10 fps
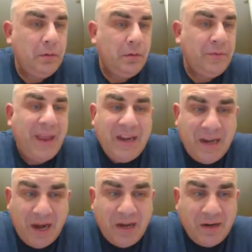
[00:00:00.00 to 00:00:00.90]
they
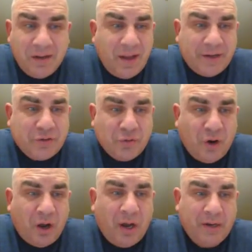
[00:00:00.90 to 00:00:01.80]
need an
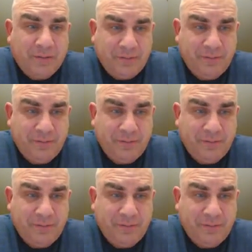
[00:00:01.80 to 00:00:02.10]
electron.